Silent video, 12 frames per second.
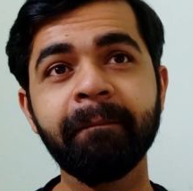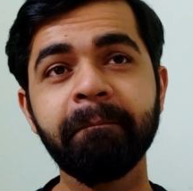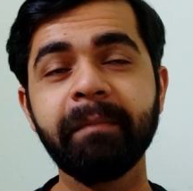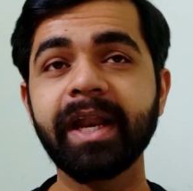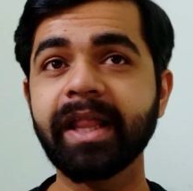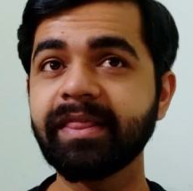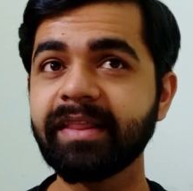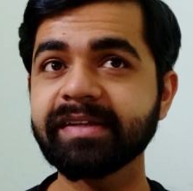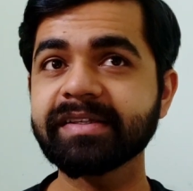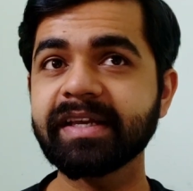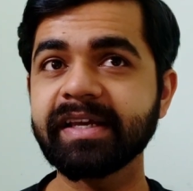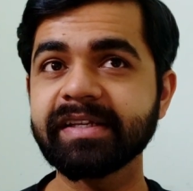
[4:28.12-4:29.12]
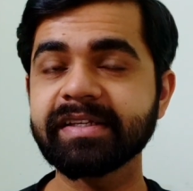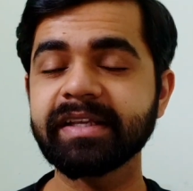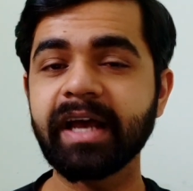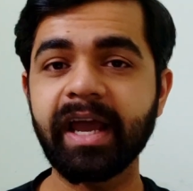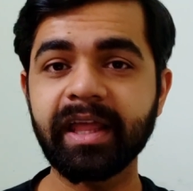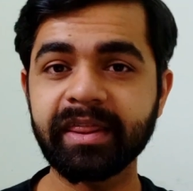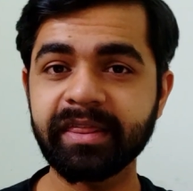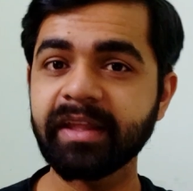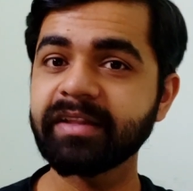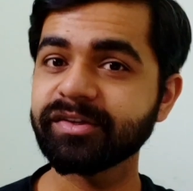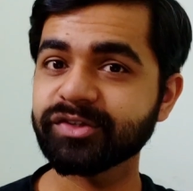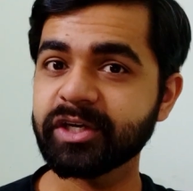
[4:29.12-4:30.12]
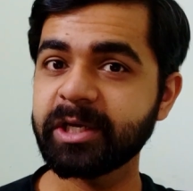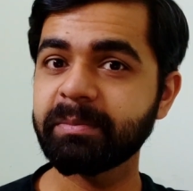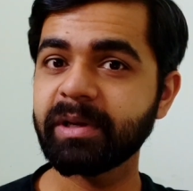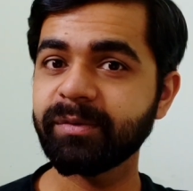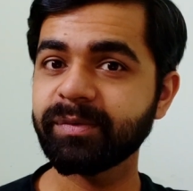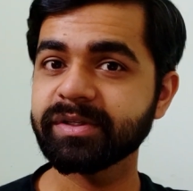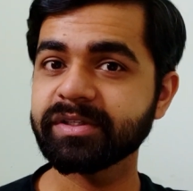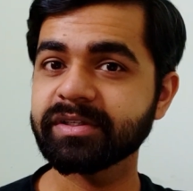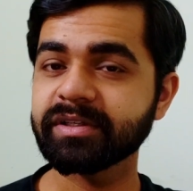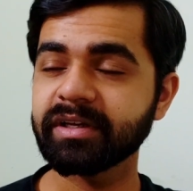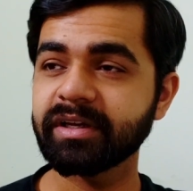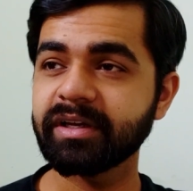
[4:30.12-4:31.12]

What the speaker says: But in this case, I think the screenplay was